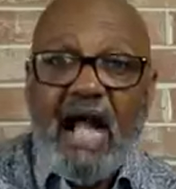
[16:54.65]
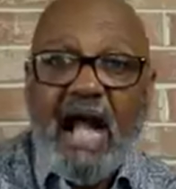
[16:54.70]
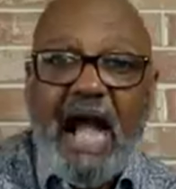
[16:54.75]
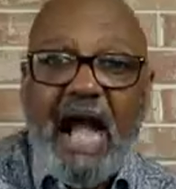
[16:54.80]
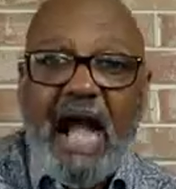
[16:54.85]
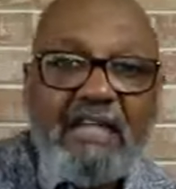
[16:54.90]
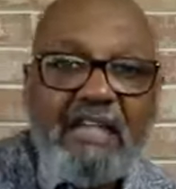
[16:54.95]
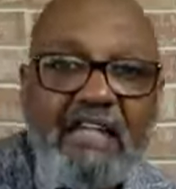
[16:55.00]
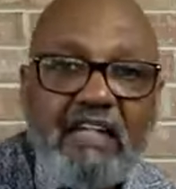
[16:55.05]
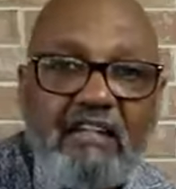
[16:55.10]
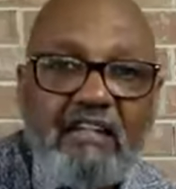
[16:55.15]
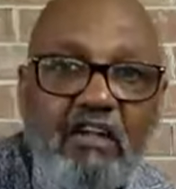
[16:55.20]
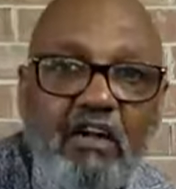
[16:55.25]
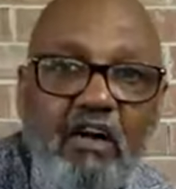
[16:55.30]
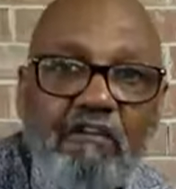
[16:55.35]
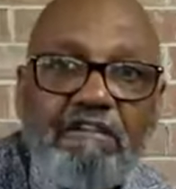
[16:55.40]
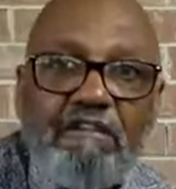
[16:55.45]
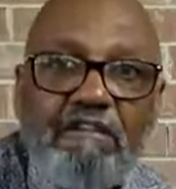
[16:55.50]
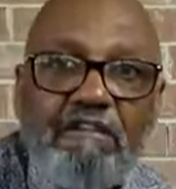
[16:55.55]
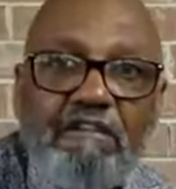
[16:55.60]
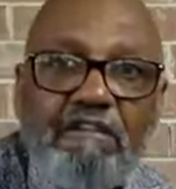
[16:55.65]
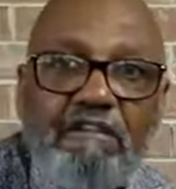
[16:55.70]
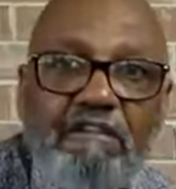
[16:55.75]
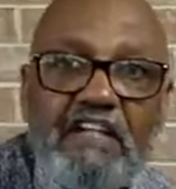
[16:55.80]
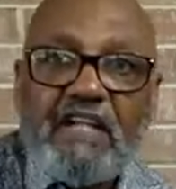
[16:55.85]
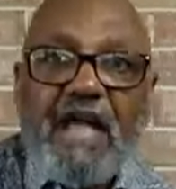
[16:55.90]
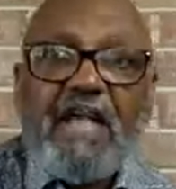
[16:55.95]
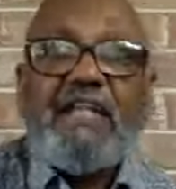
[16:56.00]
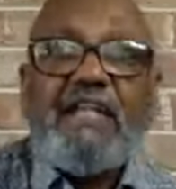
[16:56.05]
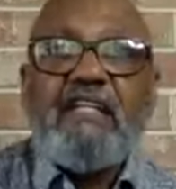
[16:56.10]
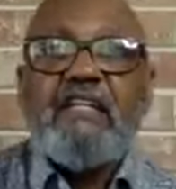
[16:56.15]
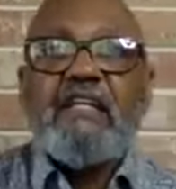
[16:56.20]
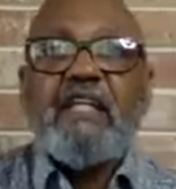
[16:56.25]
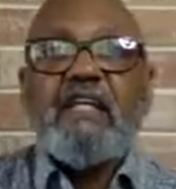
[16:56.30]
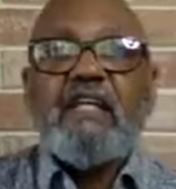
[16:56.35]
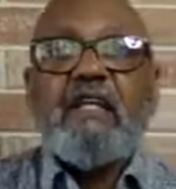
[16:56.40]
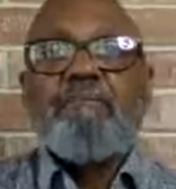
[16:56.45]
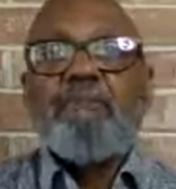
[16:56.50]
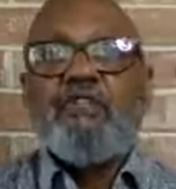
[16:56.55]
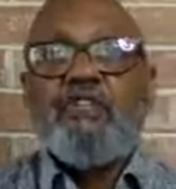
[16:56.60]
I need fishing. I need to
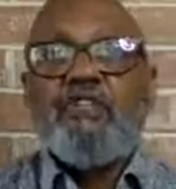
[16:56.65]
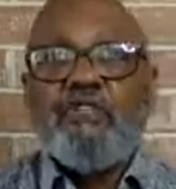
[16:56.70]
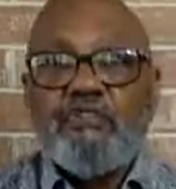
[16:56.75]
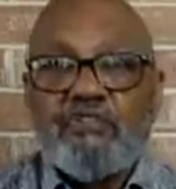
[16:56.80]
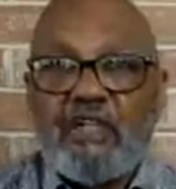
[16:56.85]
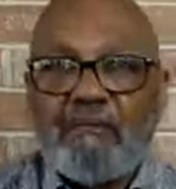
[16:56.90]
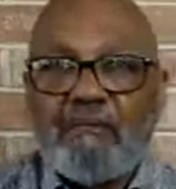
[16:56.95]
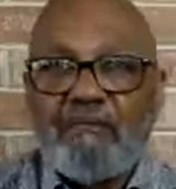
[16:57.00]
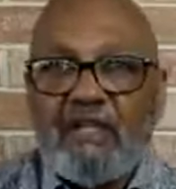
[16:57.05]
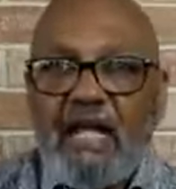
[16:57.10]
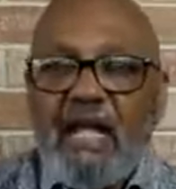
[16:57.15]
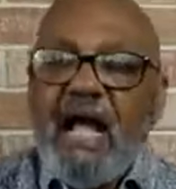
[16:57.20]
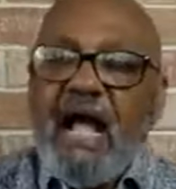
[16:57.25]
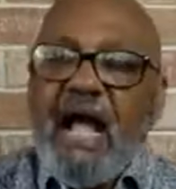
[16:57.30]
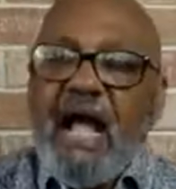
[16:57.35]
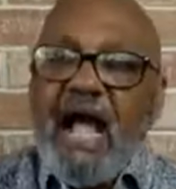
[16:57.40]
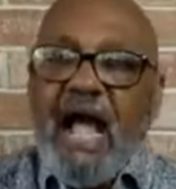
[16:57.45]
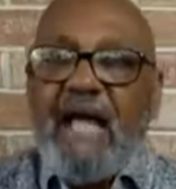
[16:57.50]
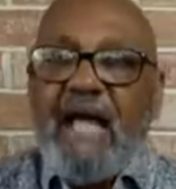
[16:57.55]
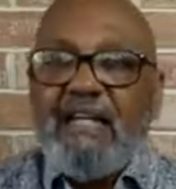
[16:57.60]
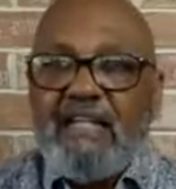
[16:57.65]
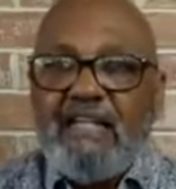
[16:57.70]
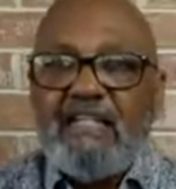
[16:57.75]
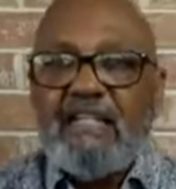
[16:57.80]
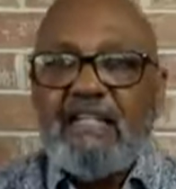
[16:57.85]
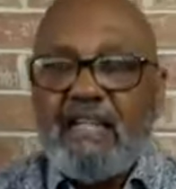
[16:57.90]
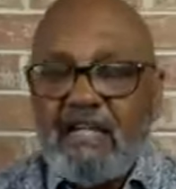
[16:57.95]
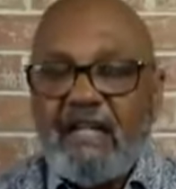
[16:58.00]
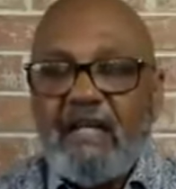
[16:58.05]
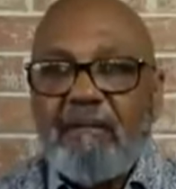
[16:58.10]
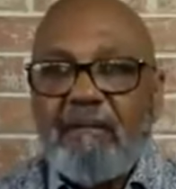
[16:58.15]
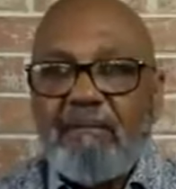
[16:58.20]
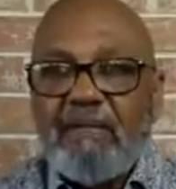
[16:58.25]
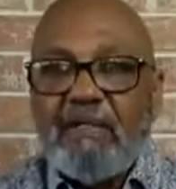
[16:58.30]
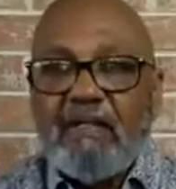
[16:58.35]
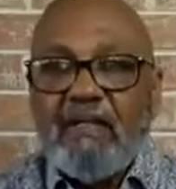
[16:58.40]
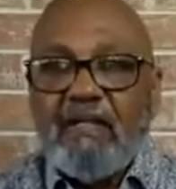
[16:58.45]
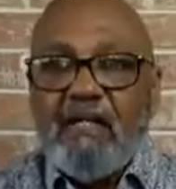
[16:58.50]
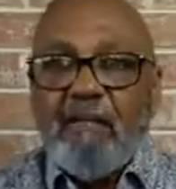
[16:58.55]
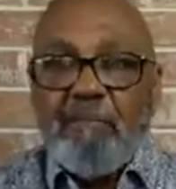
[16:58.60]
get up and do something. I need to get up
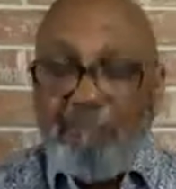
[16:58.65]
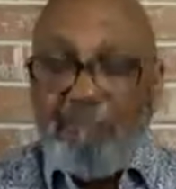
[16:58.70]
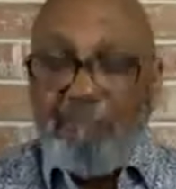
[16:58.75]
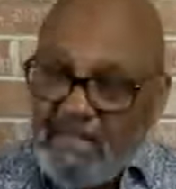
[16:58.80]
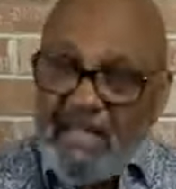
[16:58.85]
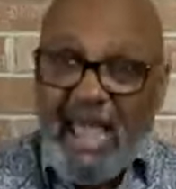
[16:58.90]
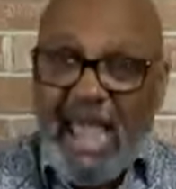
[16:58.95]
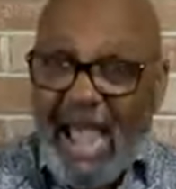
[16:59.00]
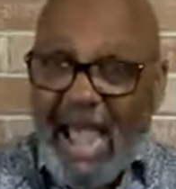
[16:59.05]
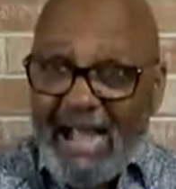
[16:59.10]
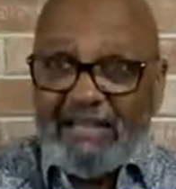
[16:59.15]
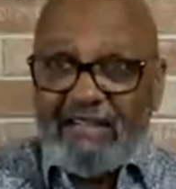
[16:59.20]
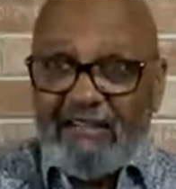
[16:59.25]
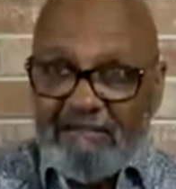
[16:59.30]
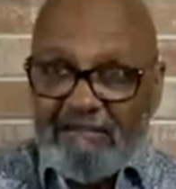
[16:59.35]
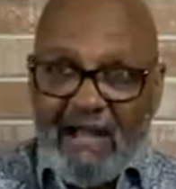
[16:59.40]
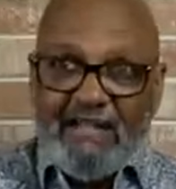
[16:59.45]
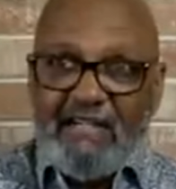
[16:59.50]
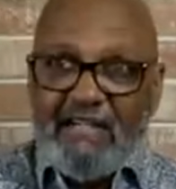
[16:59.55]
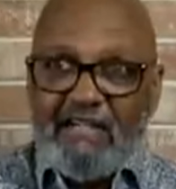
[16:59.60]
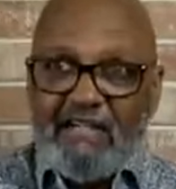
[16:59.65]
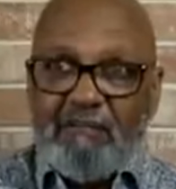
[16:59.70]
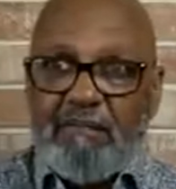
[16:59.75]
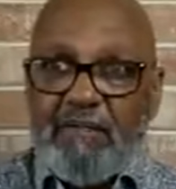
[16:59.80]
and be active. I need to